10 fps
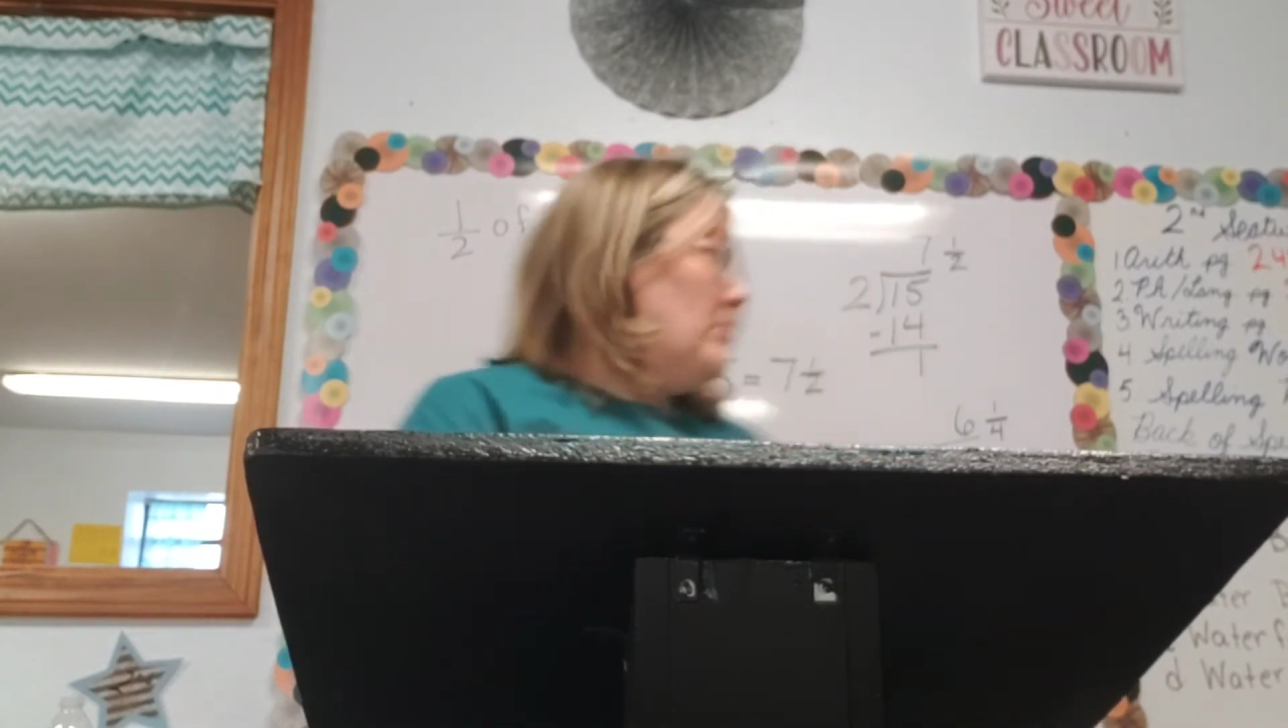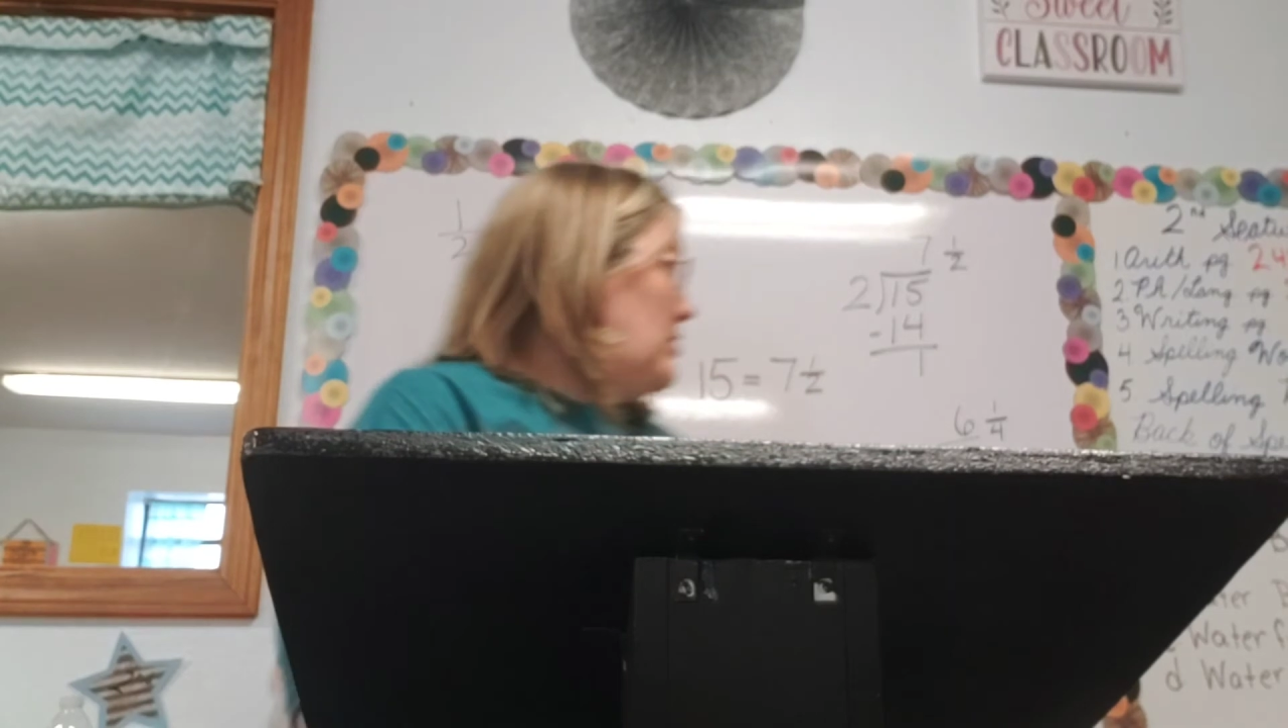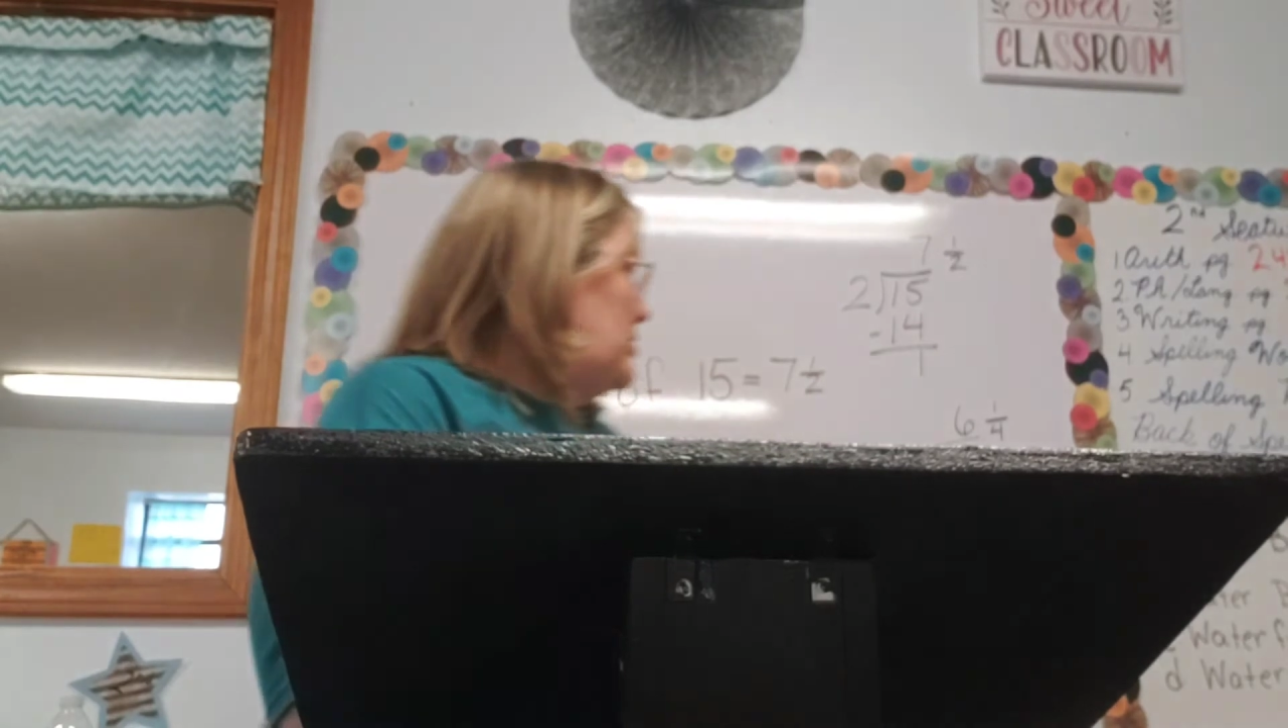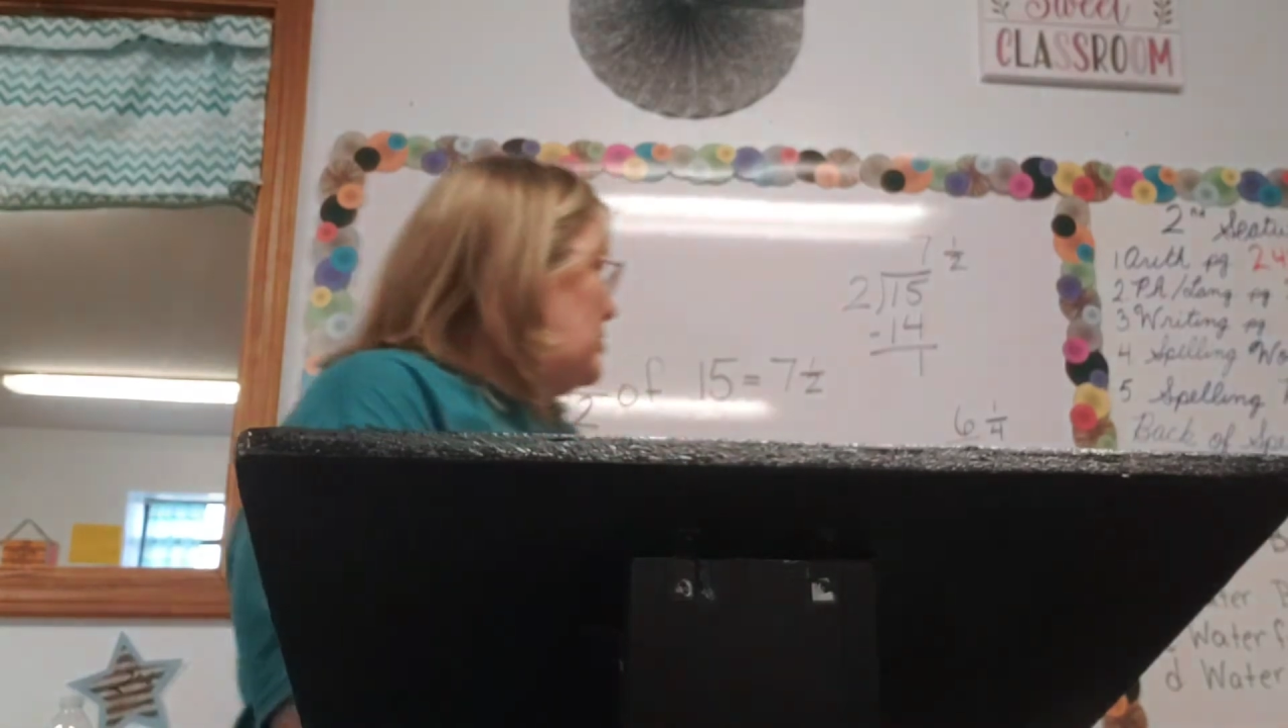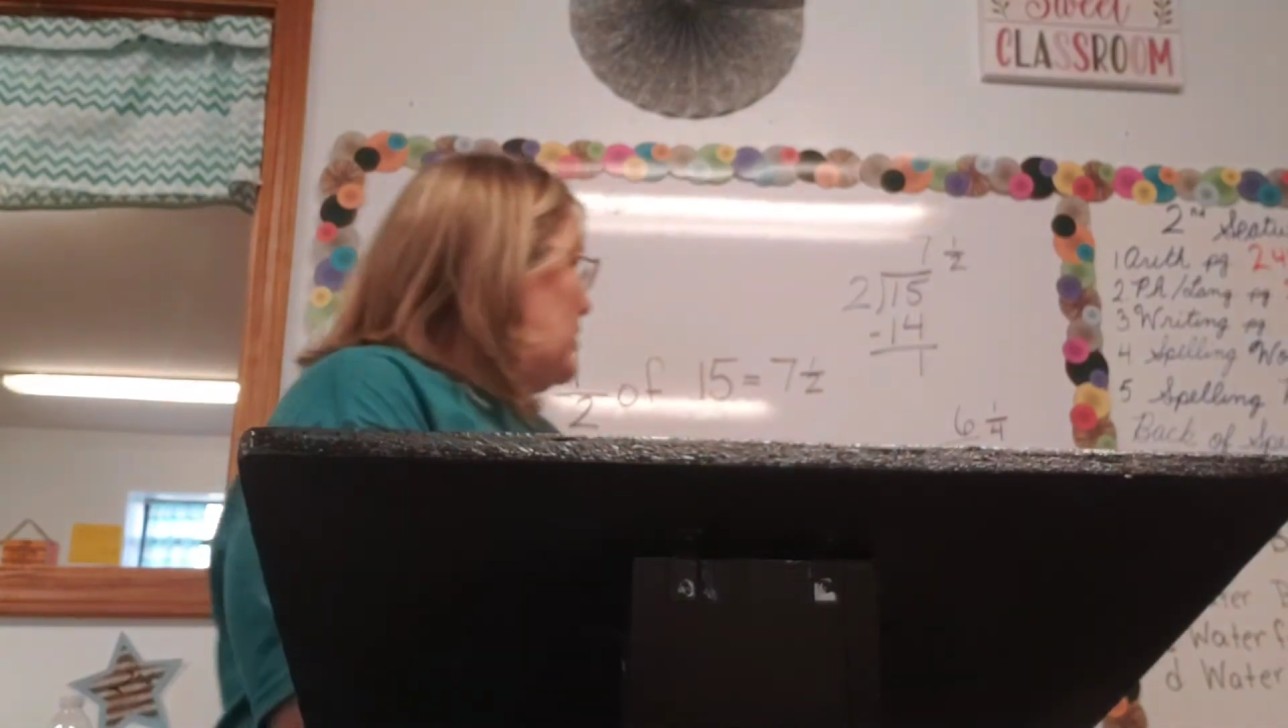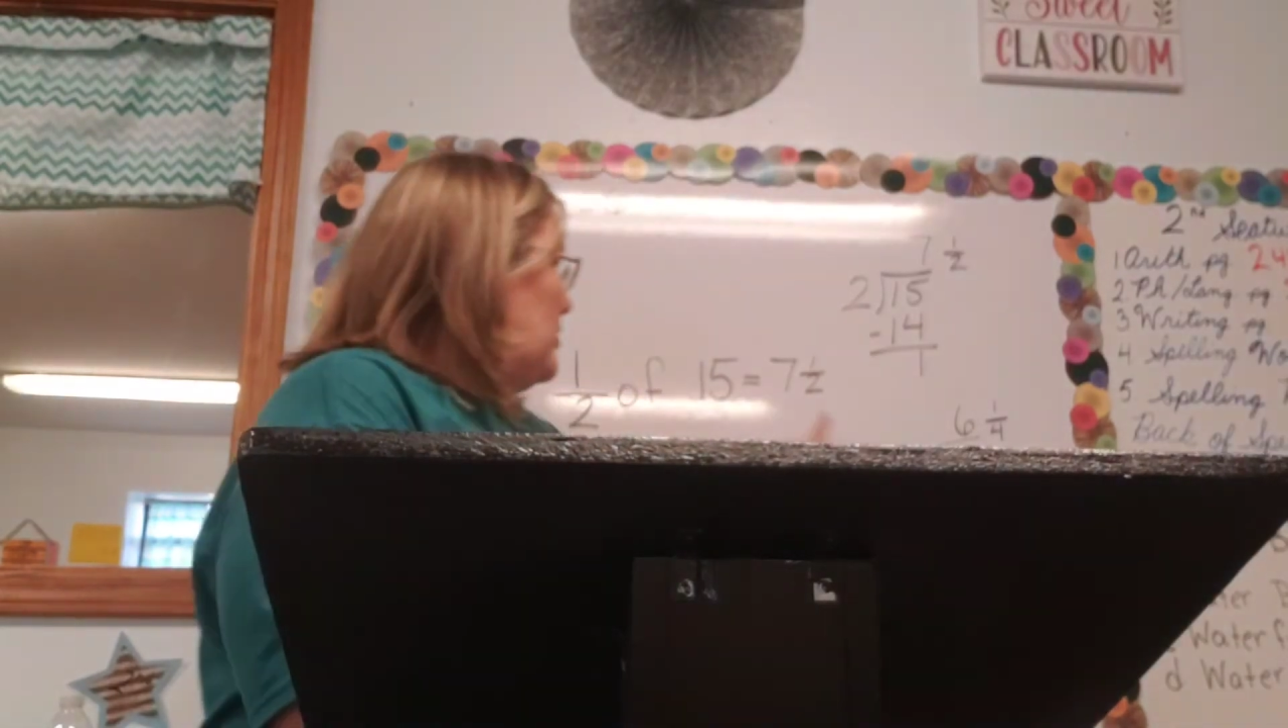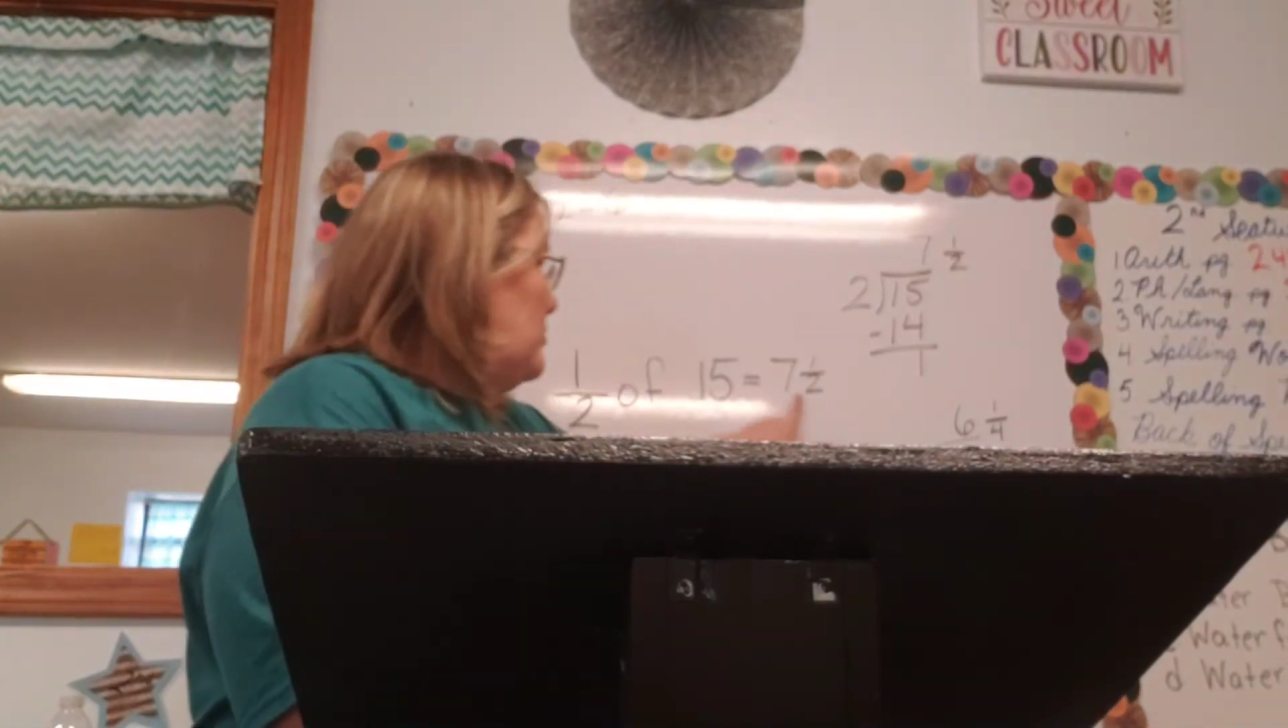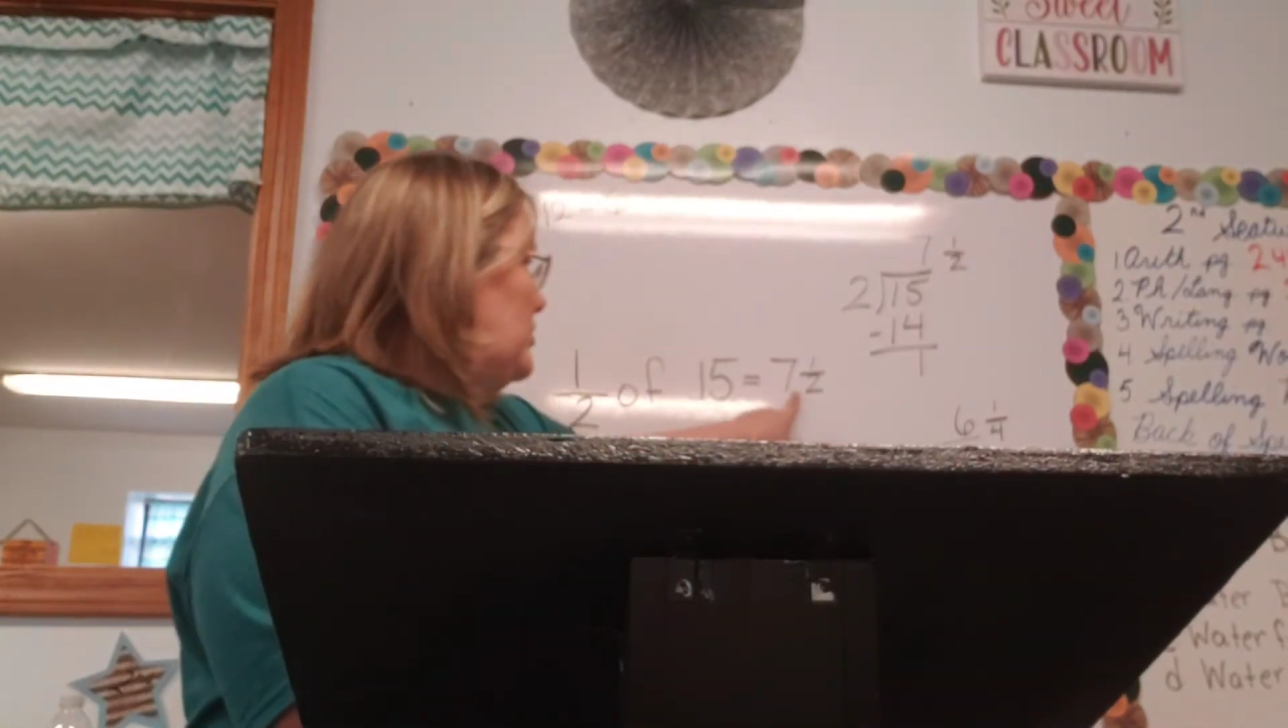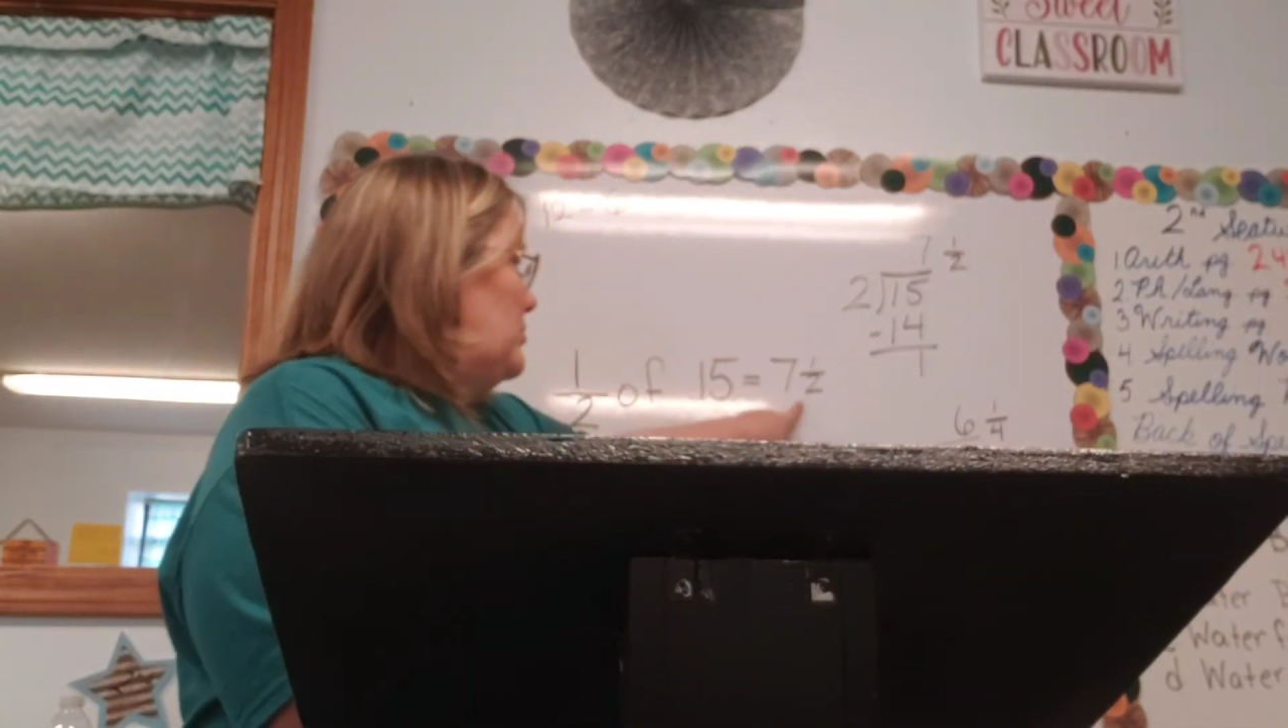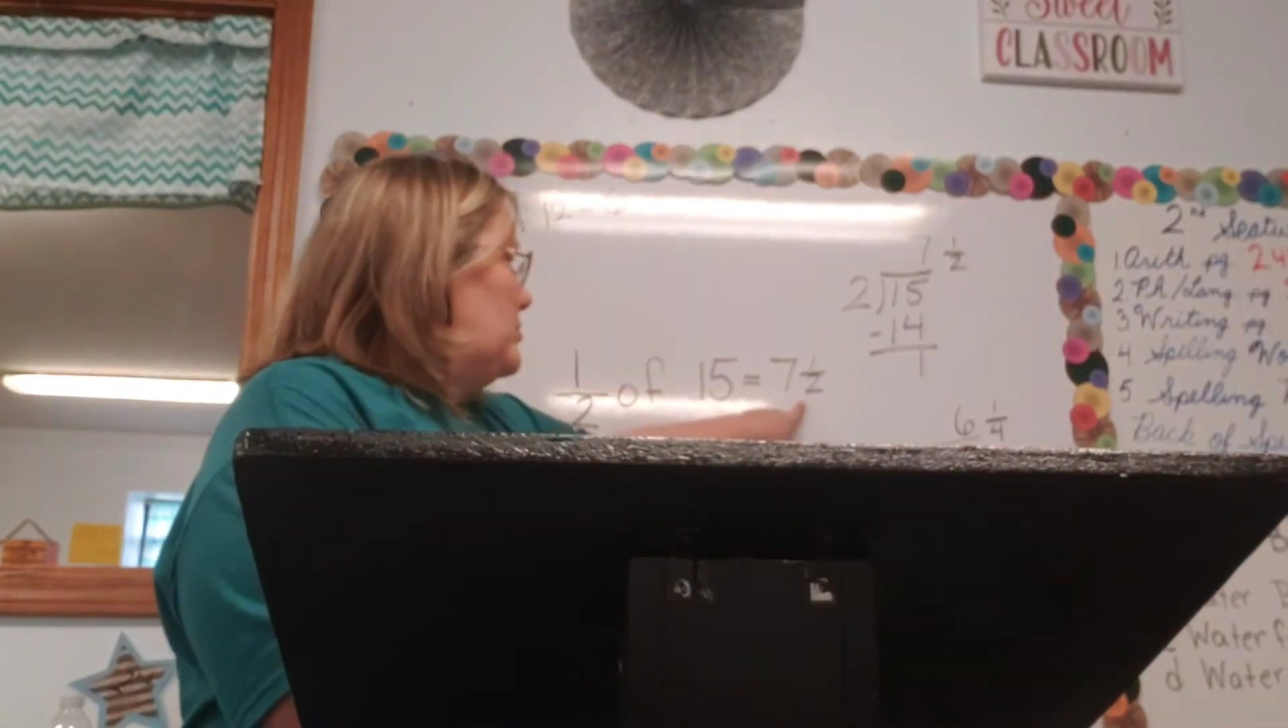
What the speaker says: that you get when you